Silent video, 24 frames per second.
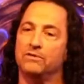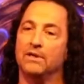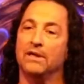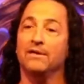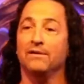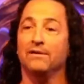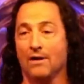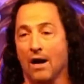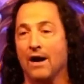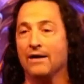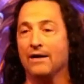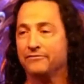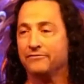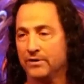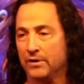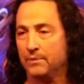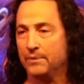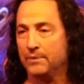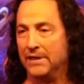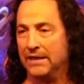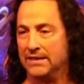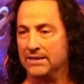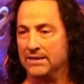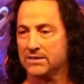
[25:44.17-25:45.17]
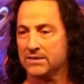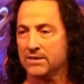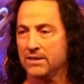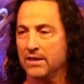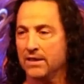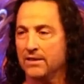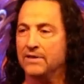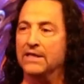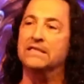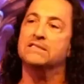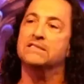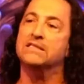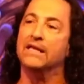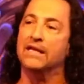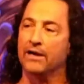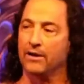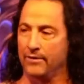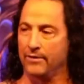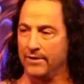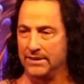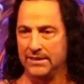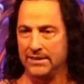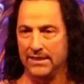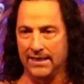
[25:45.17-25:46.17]
not feel peace, things that
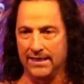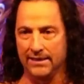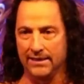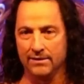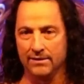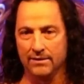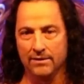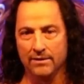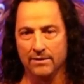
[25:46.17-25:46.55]
irritate.